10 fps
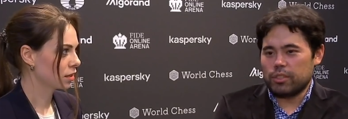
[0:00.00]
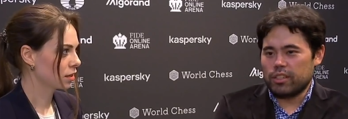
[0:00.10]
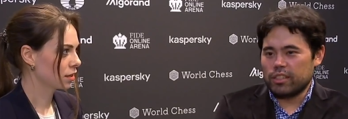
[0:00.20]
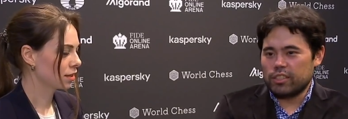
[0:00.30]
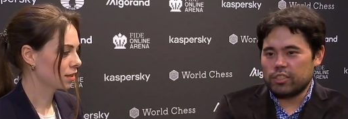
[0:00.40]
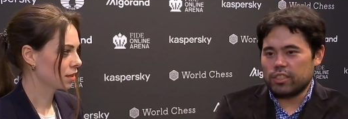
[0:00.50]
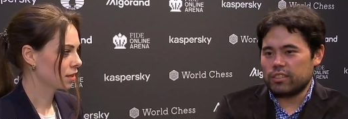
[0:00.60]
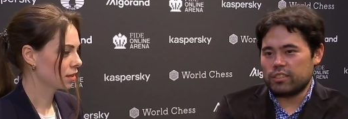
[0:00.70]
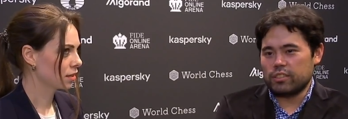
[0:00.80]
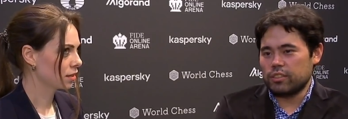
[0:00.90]
Speaker 1: online
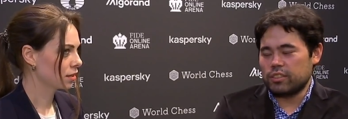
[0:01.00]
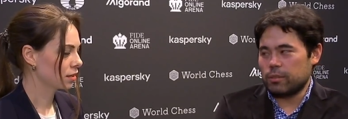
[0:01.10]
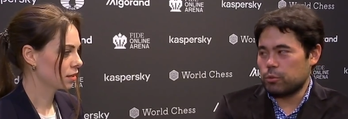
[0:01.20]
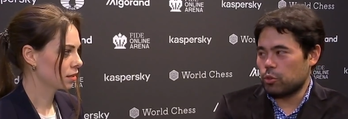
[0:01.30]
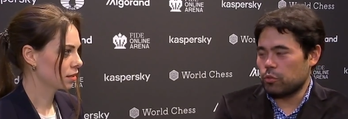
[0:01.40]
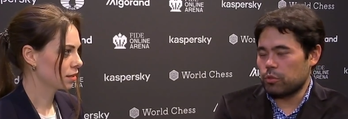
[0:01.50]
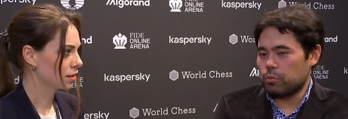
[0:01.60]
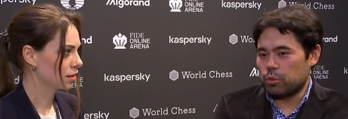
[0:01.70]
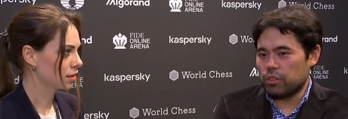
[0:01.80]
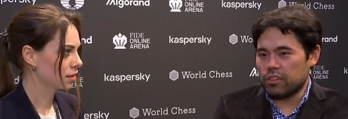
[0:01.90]
chess is still the same as over the
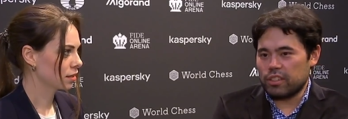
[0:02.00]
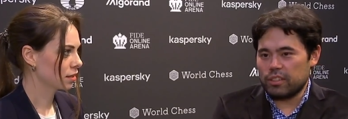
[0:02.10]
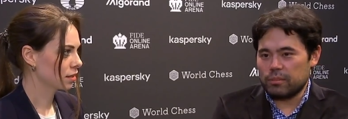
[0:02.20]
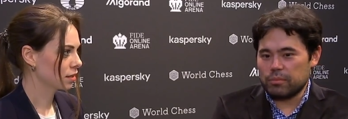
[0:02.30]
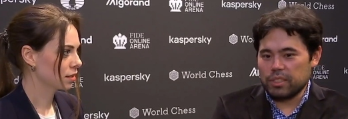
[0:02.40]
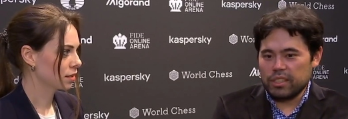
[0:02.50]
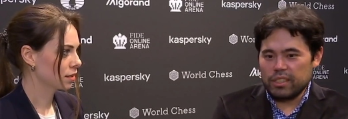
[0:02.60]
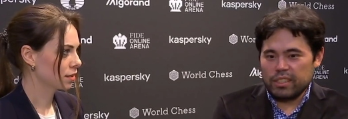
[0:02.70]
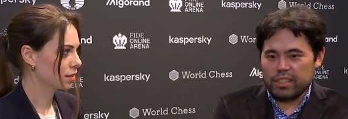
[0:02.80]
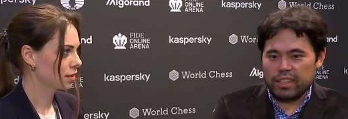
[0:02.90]
board. Um,
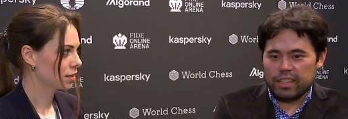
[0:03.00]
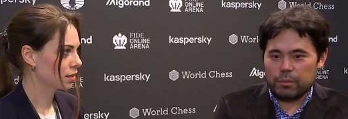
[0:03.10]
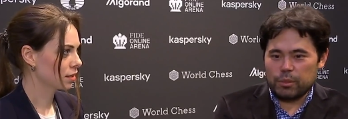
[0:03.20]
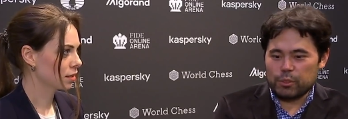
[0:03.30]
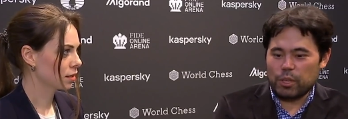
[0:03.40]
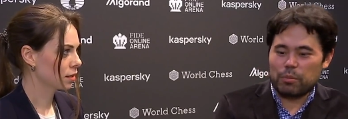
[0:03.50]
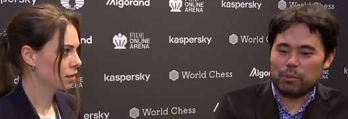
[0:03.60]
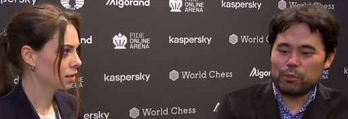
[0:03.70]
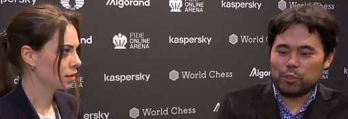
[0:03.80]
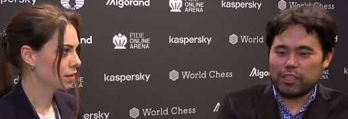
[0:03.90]
and I mean, there's some
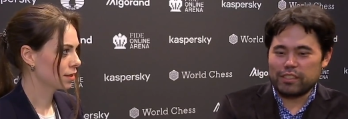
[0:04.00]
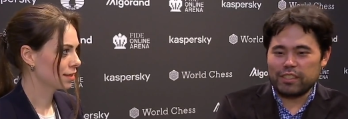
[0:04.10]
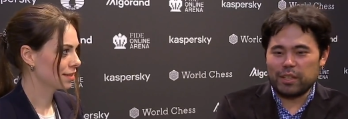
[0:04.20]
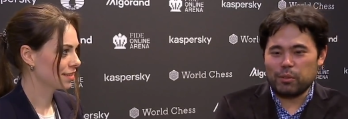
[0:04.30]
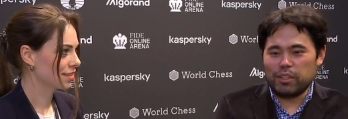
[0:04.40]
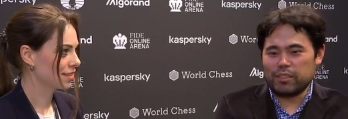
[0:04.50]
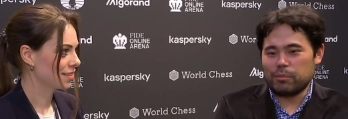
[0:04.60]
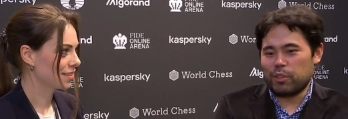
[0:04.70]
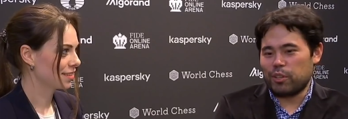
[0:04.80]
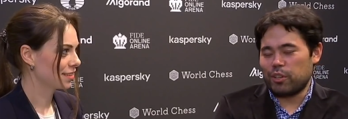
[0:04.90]
people who try to say it
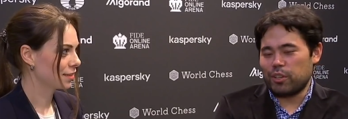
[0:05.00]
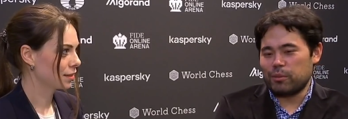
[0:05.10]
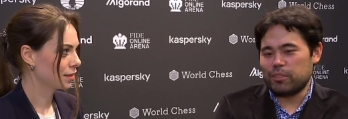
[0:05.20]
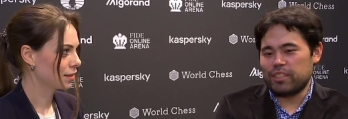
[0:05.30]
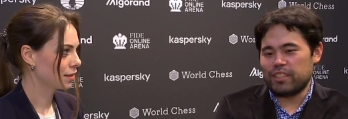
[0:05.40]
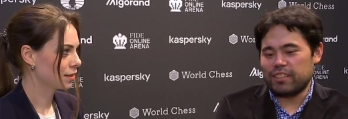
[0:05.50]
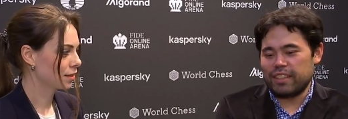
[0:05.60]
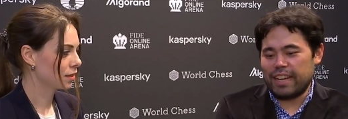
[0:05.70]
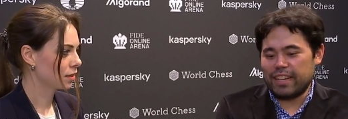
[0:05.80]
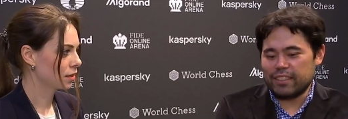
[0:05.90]
wasn't, but all, all, I would say to
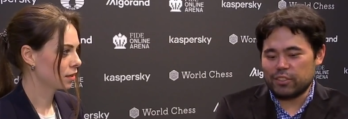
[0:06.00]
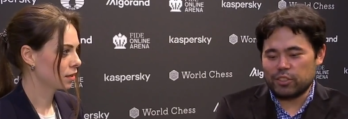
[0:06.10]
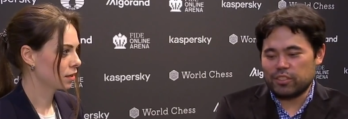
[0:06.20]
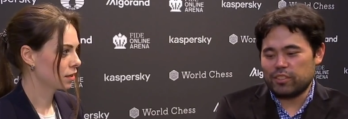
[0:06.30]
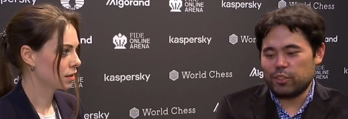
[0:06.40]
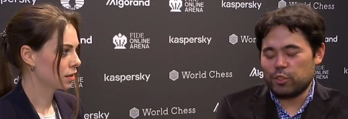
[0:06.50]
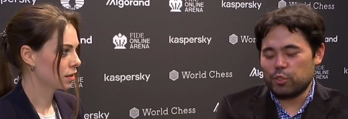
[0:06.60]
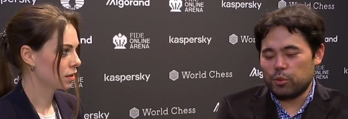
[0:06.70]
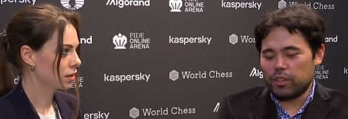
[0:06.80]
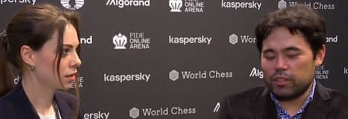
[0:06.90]
that is just look
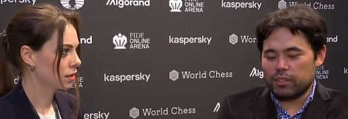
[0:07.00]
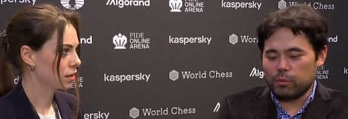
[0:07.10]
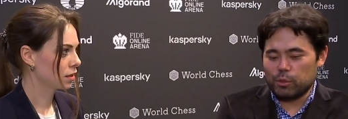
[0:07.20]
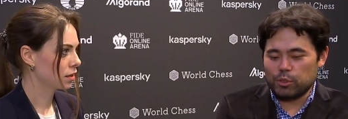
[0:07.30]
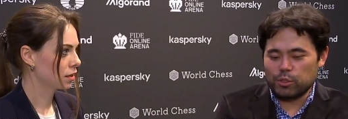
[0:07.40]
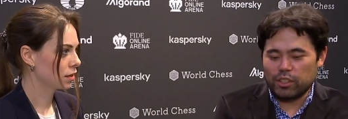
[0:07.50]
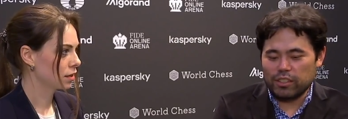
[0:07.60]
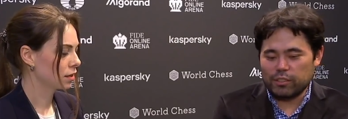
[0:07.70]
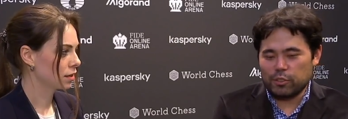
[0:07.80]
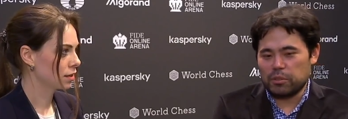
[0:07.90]
at who won most of those
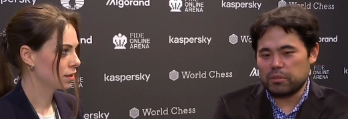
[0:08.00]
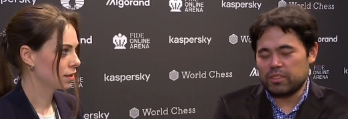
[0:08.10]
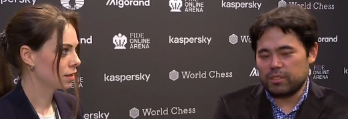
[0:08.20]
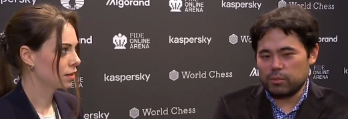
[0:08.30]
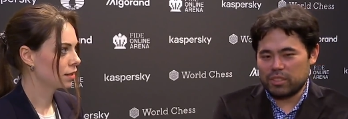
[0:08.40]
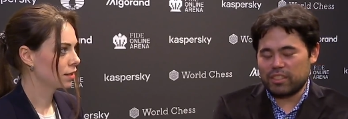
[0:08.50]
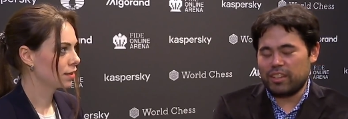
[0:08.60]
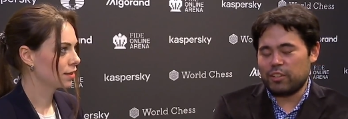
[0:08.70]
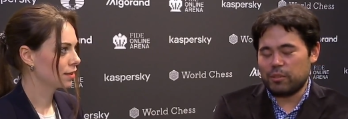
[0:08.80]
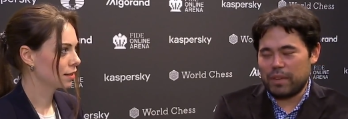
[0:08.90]
online tournaments. It was this
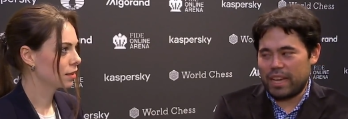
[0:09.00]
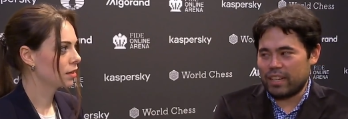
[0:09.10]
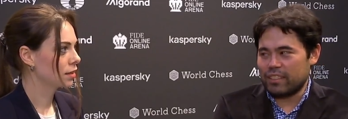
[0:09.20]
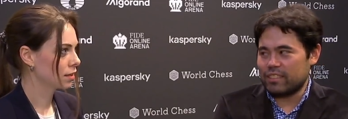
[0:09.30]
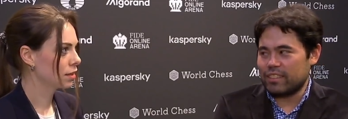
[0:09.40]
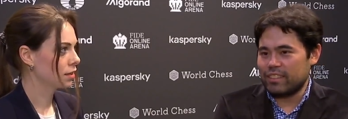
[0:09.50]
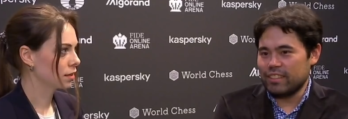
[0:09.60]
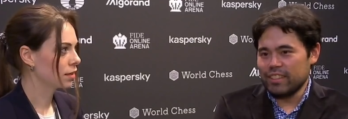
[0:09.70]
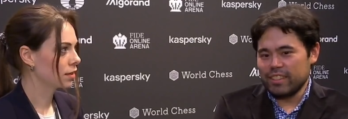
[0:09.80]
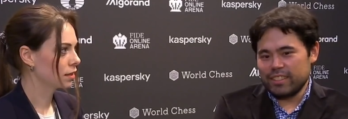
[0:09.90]
guy called Magnus, and
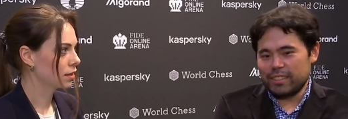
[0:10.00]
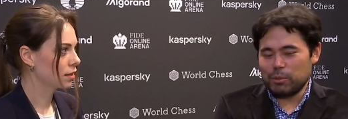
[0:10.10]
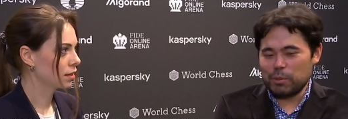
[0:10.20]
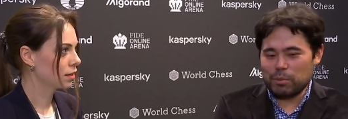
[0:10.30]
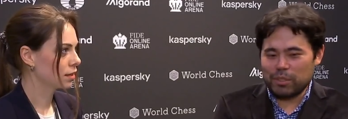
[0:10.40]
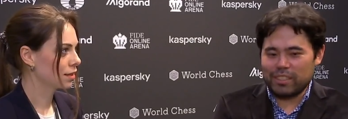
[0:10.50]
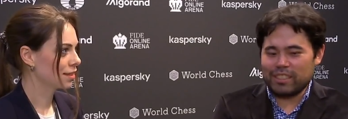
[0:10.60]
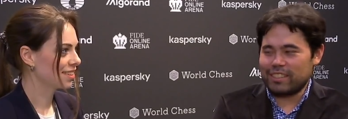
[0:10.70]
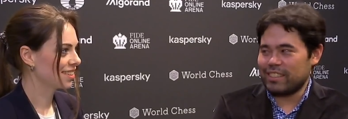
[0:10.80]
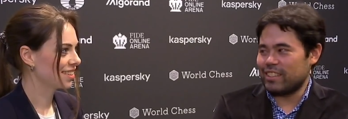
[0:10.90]
he seems to be pretty
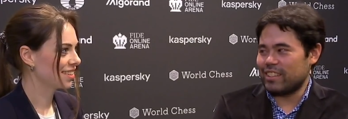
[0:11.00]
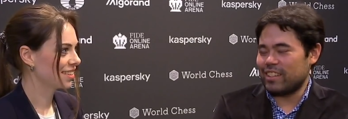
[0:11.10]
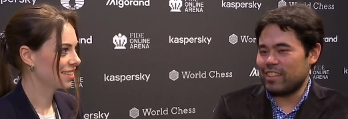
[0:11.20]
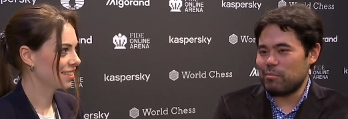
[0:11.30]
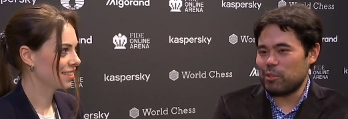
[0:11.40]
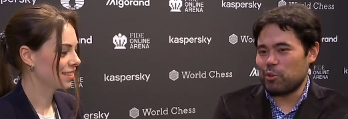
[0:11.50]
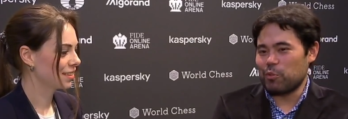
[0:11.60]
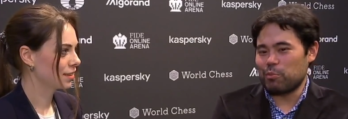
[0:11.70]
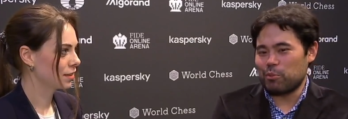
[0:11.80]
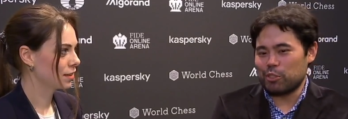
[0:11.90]
decent um, at
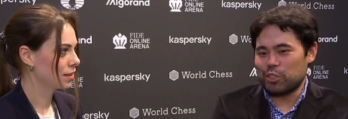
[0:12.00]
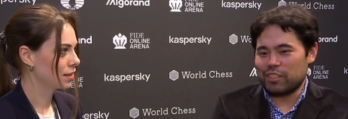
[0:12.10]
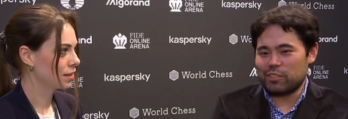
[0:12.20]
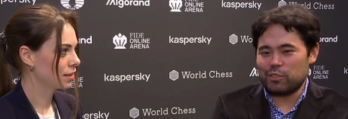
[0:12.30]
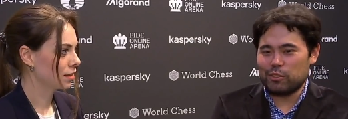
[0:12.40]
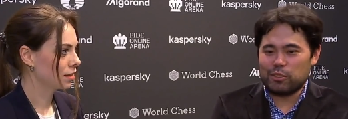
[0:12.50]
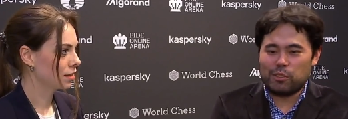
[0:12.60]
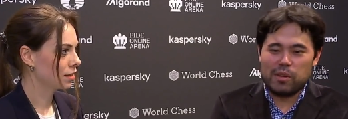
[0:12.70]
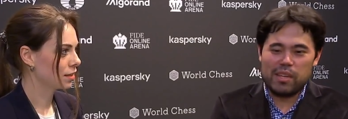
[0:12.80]
over-the-board chess too. So